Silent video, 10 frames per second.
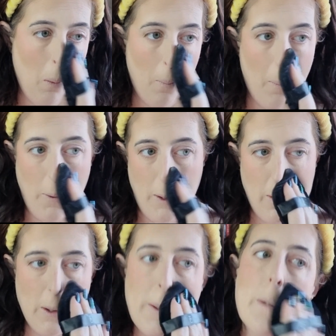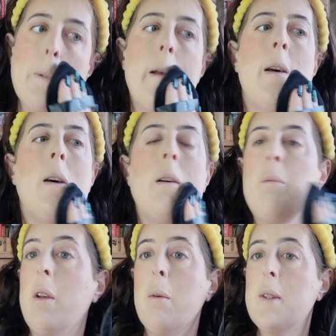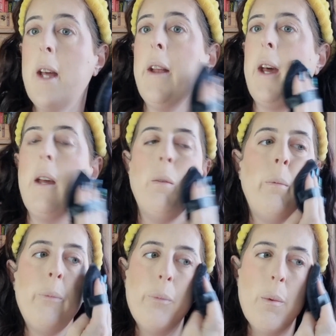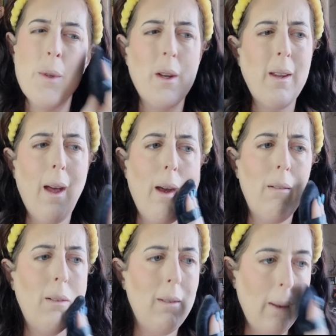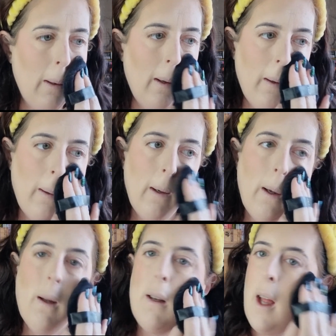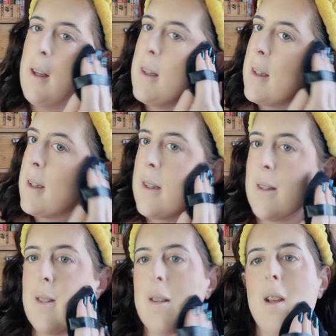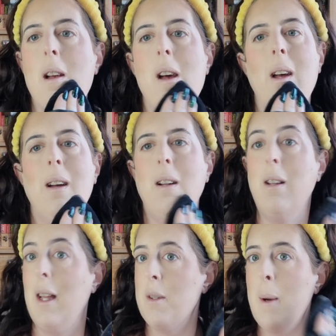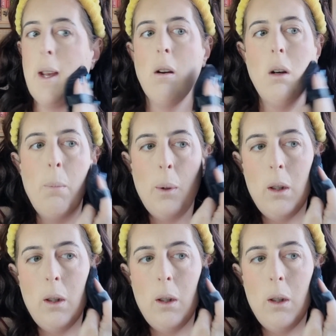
Or she just knew it was Saturday. I was like, yeah, let's wake up.